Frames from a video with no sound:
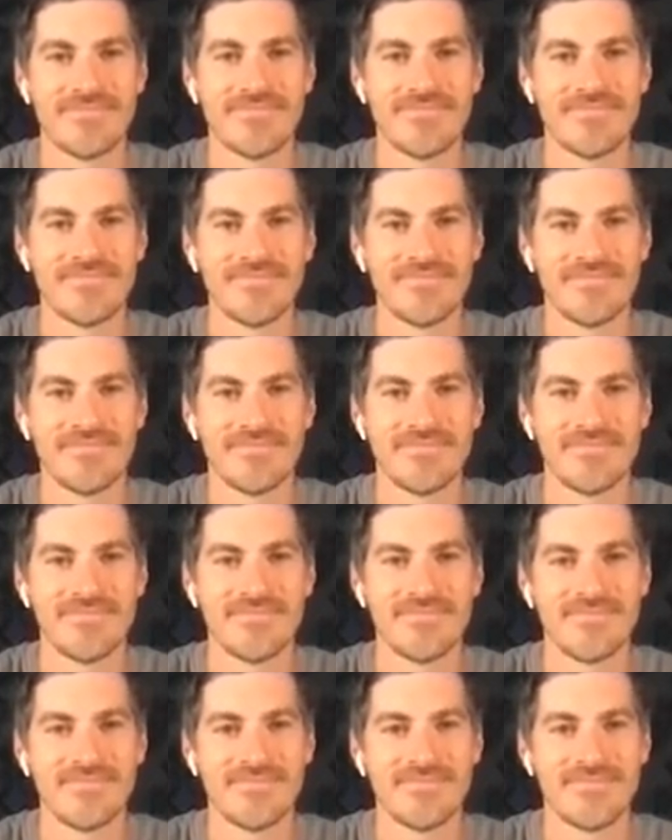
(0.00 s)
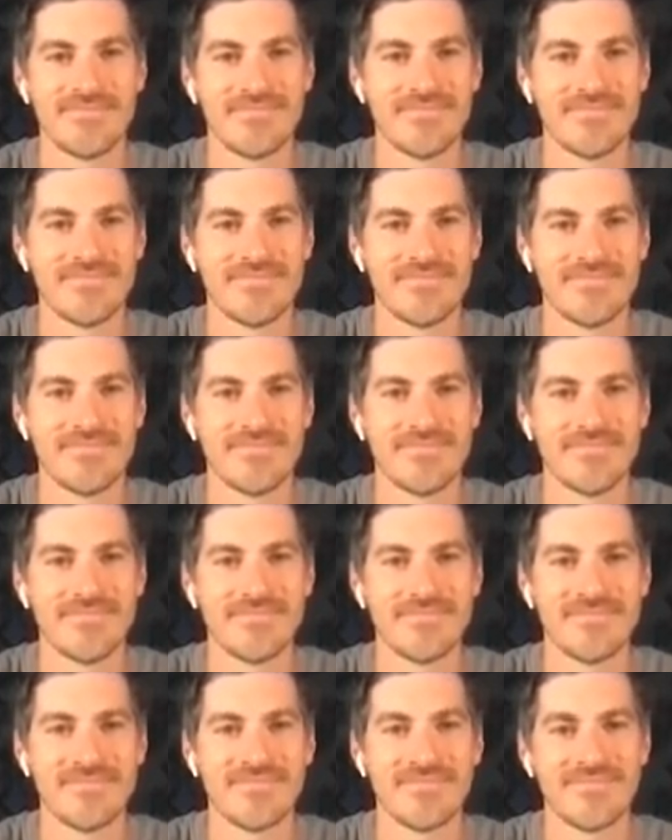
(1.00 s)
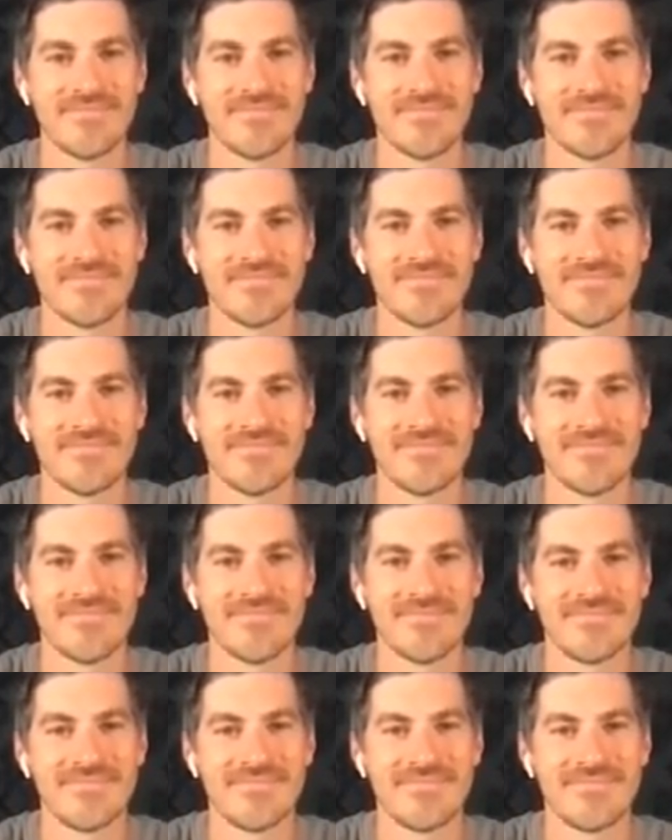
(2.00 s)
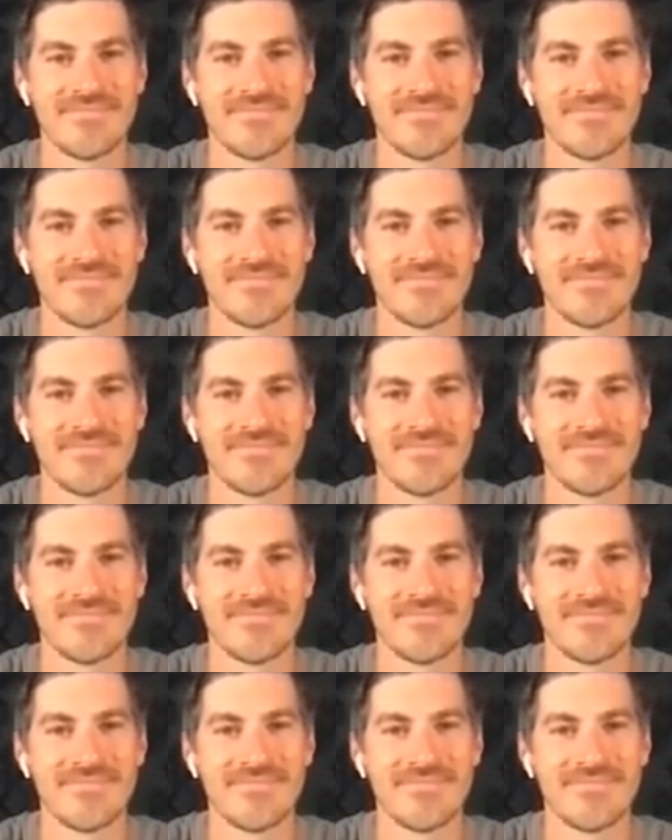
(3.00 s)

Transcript: (silent)